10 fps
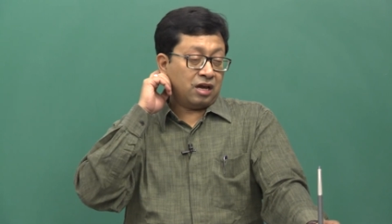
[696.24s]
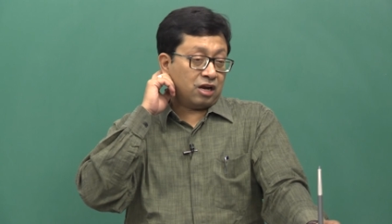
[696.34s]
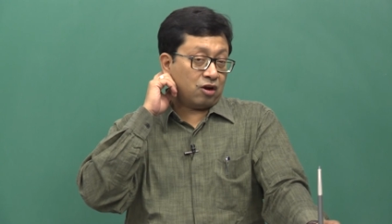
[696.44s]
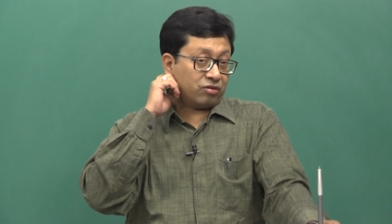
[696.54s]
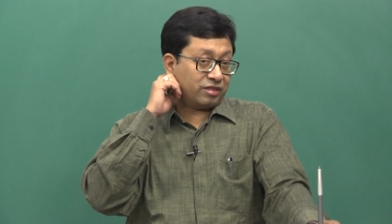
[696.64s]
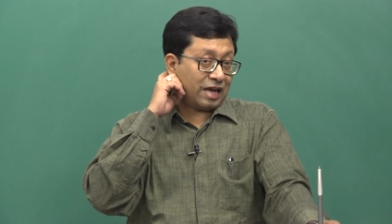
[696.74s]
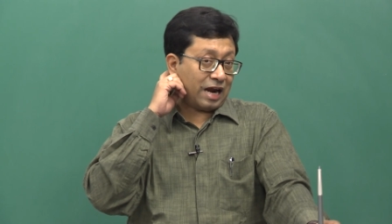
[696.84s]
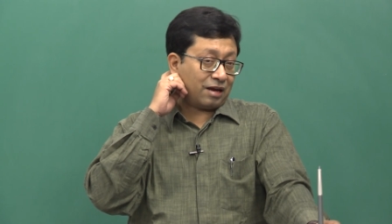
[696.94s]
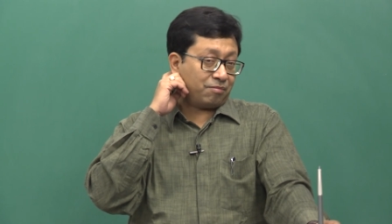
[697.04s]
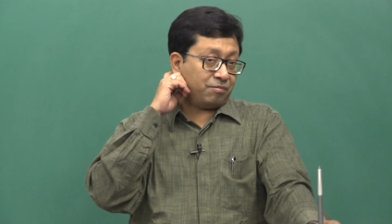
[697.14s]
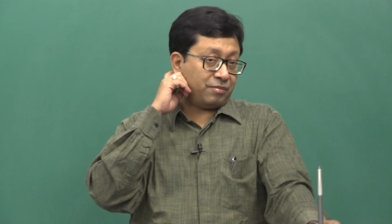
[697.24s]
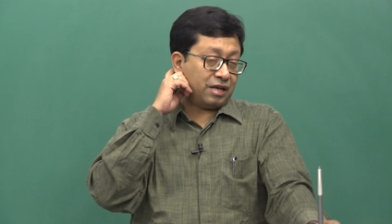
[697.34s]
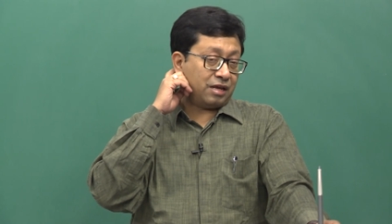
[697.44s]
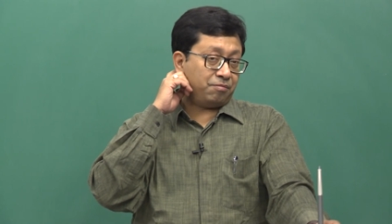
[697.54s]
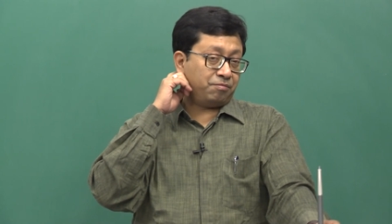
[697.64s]
Now, that
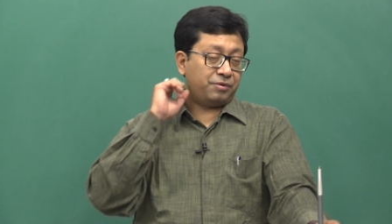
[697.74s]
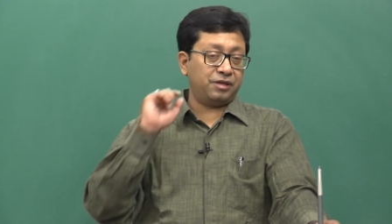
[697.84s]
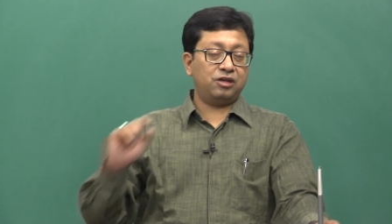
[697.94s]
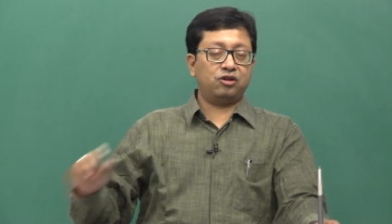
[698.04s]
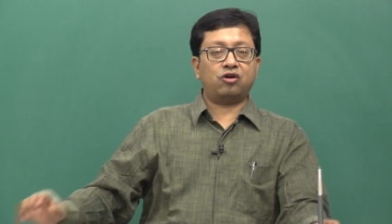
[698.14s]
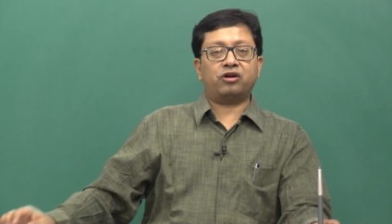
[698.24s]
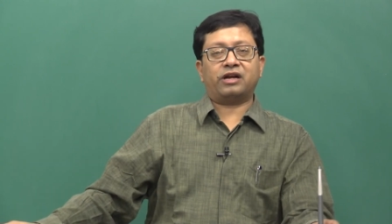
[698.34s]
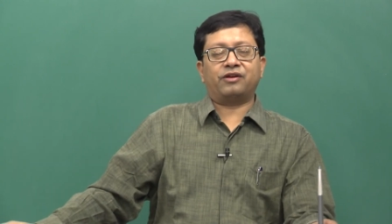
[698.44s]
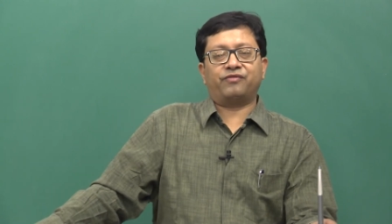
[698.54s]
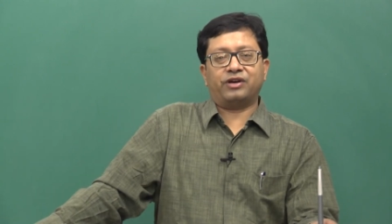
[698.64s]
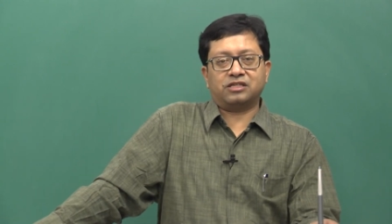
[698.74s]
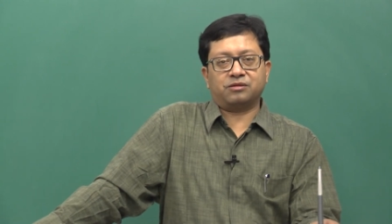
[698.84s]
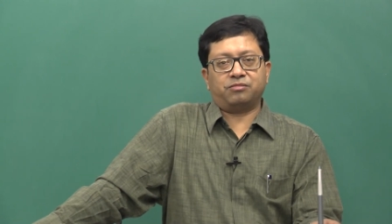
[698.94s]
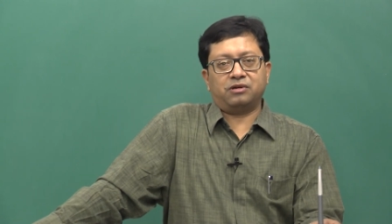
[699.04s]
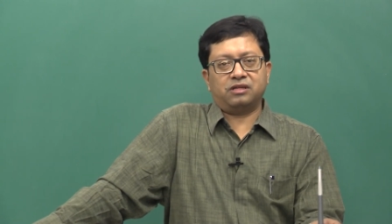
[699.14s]
may be not
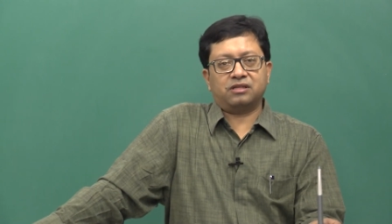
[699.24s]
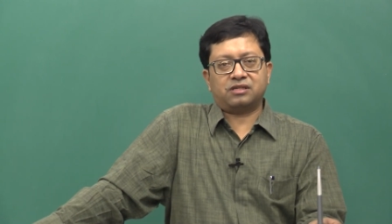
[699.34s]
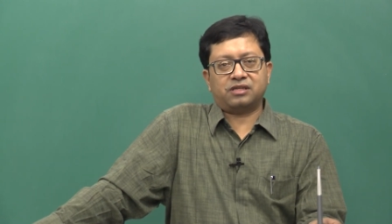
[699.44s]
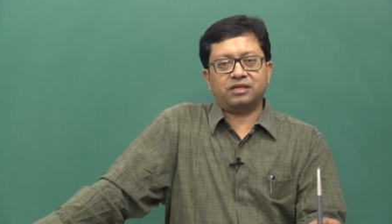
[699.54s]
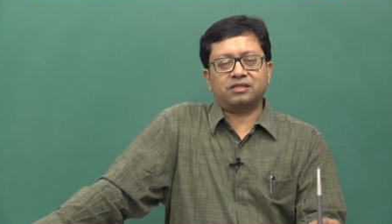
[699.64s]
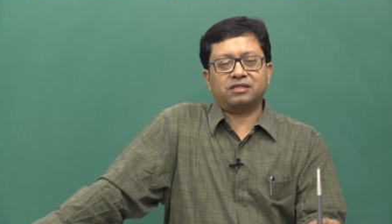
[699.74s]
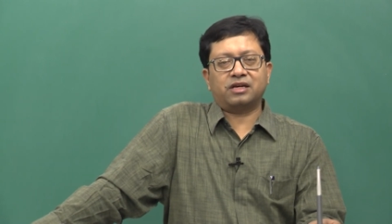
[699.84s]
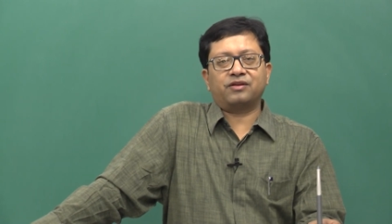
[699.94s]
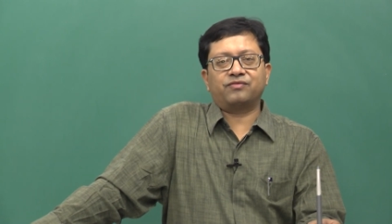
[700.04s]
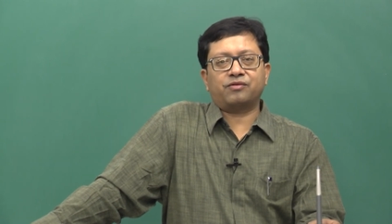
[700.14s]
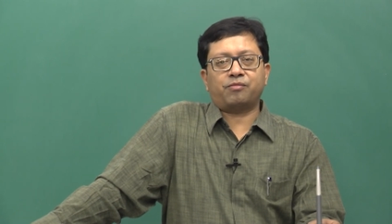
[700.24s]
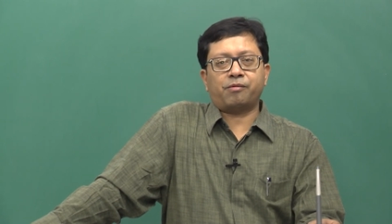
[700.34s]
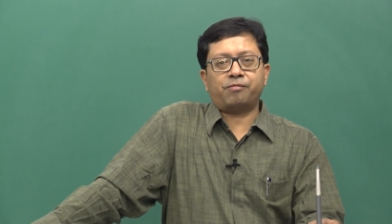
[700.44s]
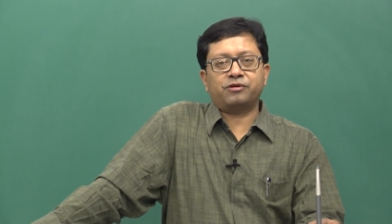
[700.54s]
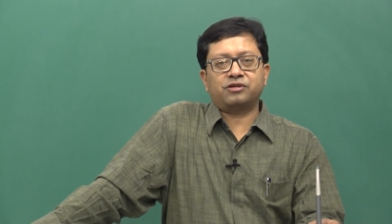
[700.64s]
advisable in the sense that if the
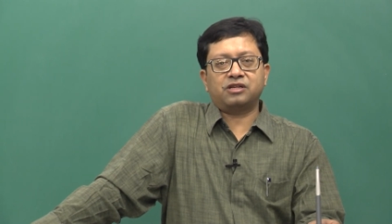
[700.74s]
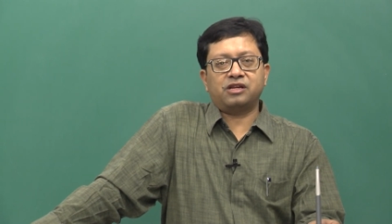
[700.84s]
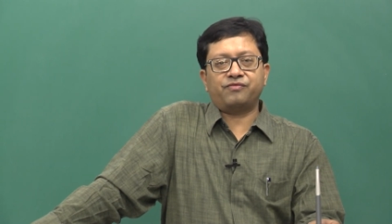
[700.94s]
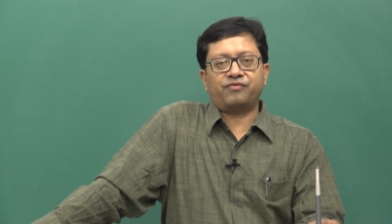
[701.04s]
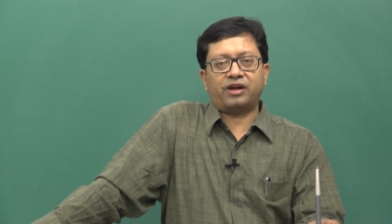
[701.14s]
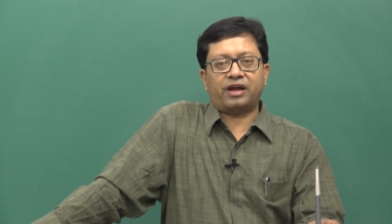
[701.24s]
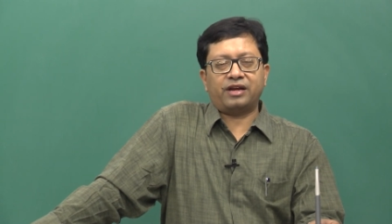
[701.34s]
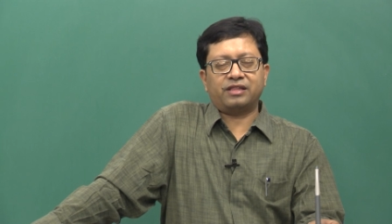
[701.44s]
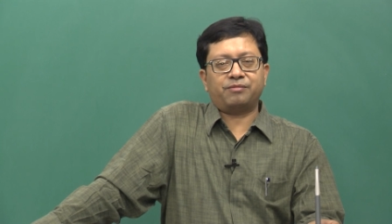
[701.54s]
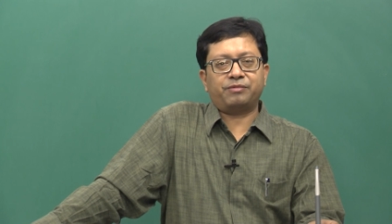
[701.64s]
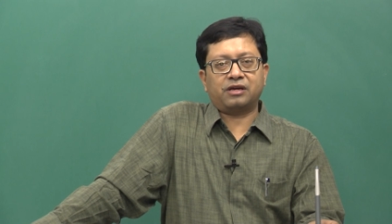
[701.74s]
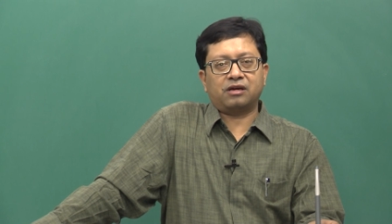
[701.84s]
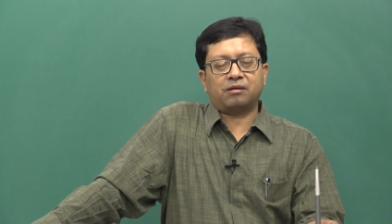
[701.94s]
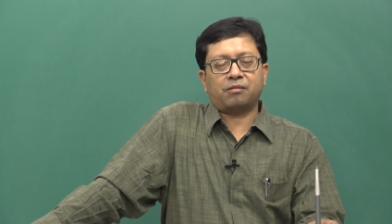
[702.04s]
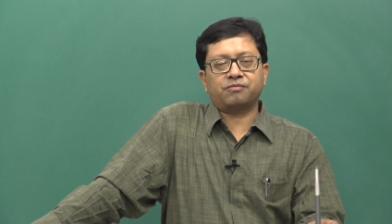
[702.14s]
population is infinite, then
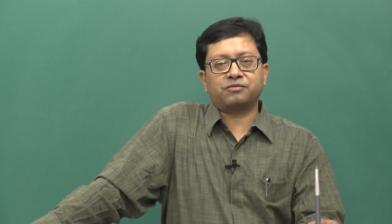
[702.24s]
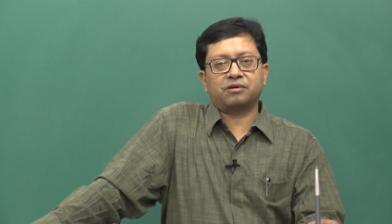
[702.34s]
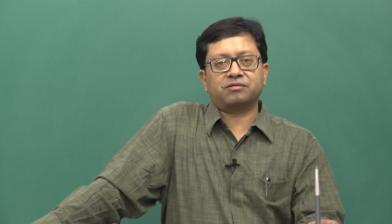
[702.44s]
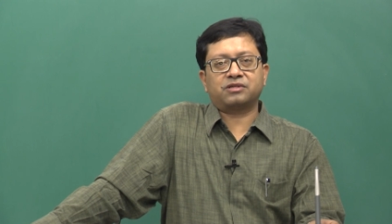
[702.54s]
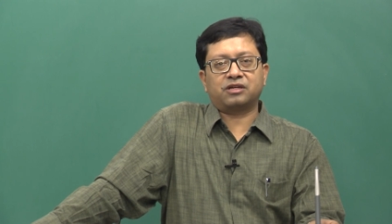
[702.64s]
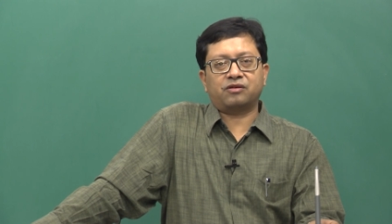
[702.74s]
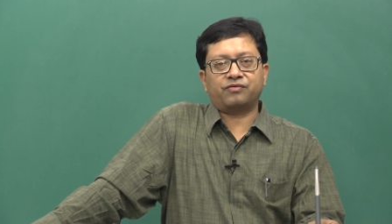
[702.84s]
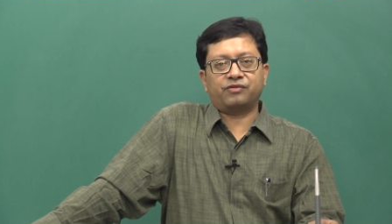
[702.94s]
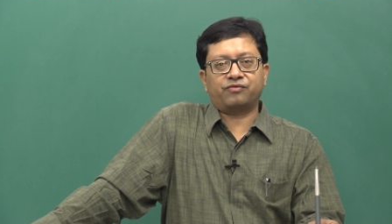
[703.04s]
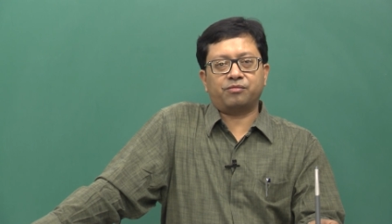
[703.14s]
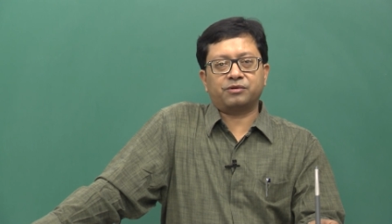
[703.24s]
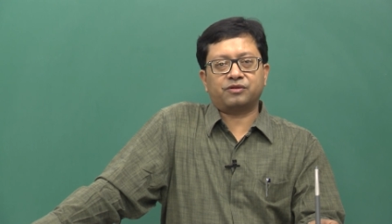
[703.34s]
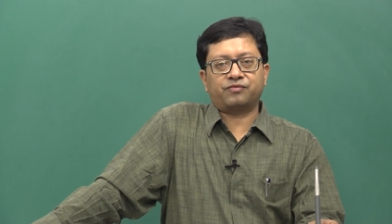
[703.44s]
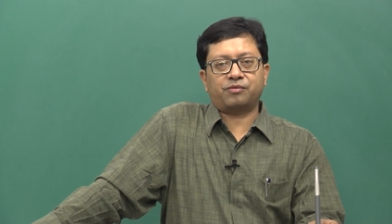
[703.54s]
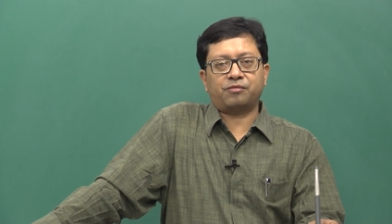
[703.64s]
picking up a set of
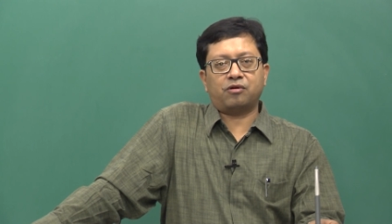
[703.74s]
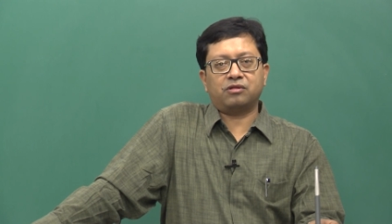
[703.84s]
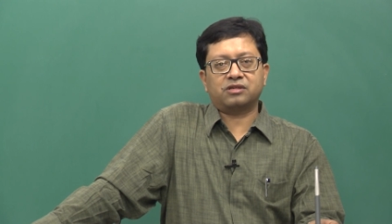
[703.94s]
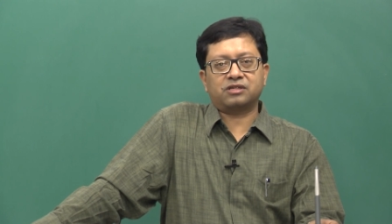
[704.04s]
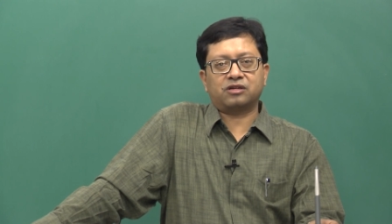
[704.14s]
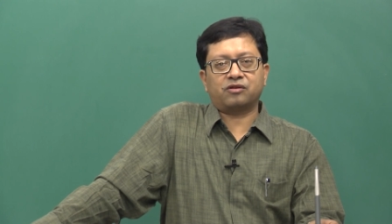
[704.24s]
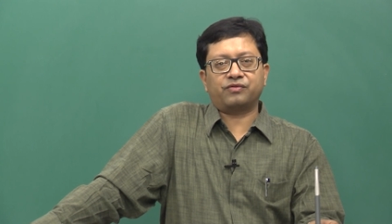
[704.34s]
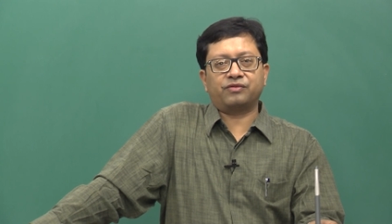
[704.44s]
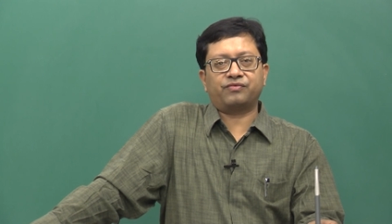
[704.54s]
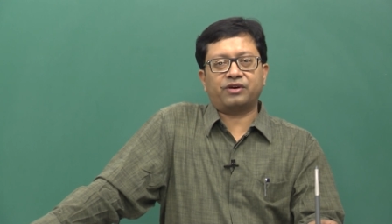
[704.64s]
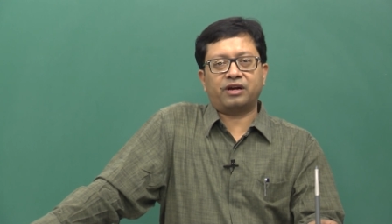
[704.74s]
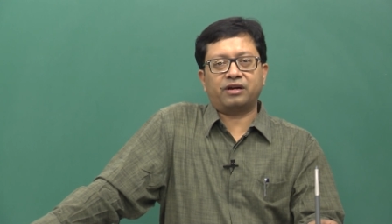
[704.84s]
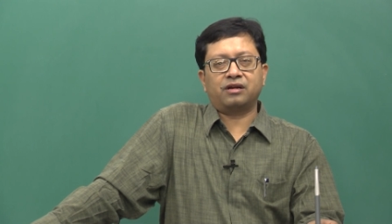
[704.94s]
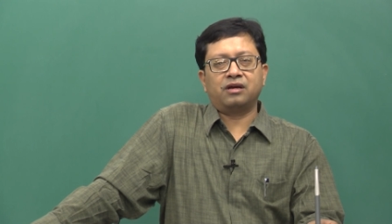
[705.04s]
information from all the set of infinite